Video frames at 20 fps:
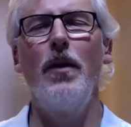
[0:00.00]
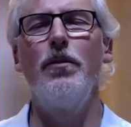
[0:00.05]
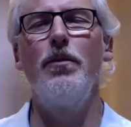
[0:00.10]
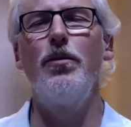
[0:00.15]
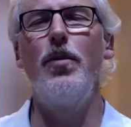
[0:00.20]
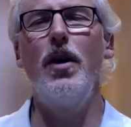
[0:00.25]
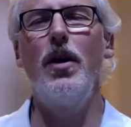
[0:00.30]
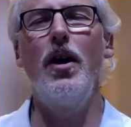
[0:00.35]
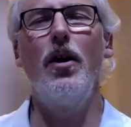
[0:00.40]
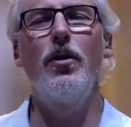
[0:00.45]

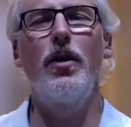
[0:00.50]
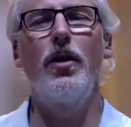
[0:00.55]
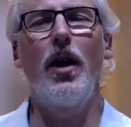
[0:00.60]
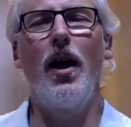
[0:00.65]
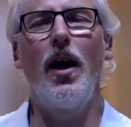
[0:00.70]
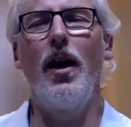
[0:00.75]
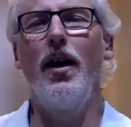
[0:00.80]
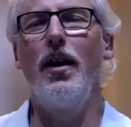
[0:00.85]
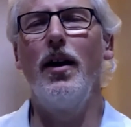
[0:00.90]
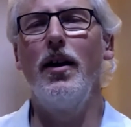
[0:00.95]
be
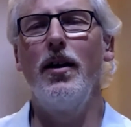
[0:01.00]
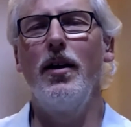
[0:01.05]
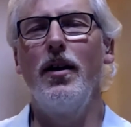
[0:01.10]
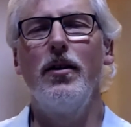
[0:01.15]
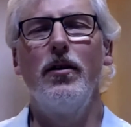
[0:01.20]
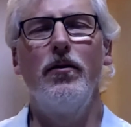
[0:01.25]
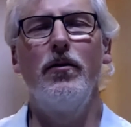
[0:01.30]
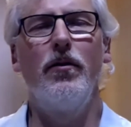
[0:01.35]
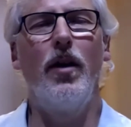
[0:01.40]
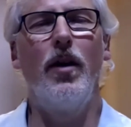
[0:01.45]
okay
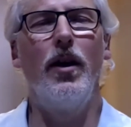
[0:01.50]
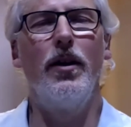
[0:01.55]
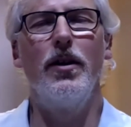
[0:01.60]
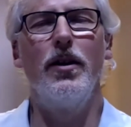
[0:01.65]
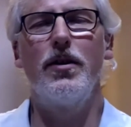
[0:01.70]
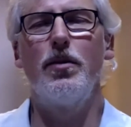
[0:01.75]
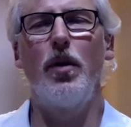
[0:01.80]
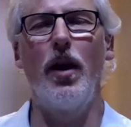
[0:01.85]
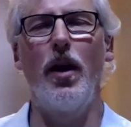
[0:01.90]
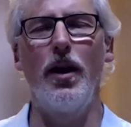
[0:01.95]
in this
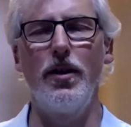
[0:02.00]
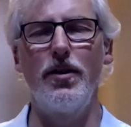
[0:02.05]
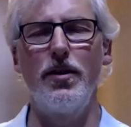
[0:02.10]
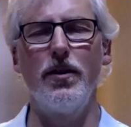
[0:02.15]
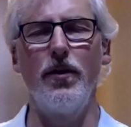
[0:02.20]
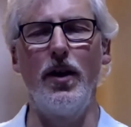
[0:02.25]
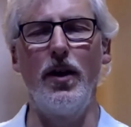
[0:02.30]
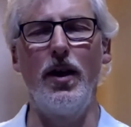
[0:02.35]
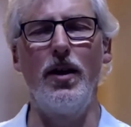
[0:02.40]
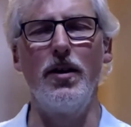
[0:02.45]
place of
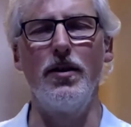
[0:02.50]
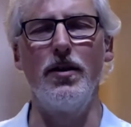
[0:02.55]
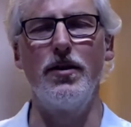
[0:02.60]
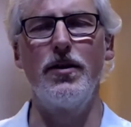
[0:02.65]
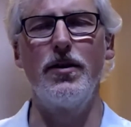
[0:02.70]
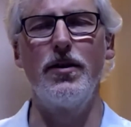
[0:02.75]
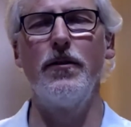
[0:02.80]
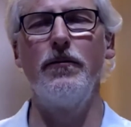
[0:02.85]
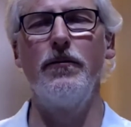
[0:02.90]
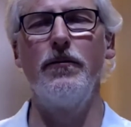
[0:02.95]
ease.